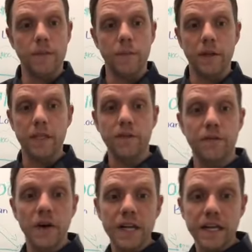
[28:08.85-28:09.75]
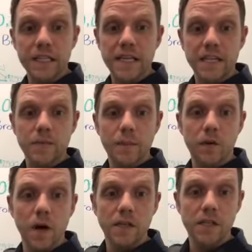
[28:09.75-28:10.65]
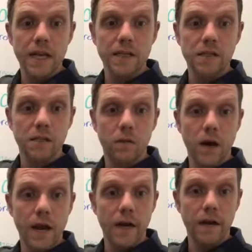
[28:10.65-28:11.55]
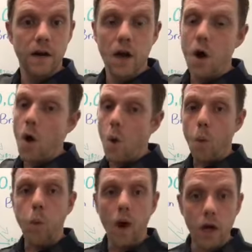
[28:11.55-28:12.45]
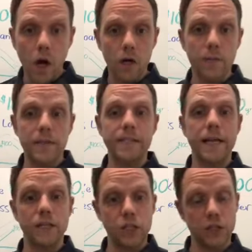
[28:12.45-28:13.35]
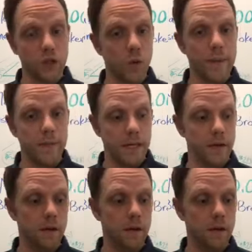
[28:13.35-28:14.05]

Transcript: But this funding assessment process right here, 100% scripted.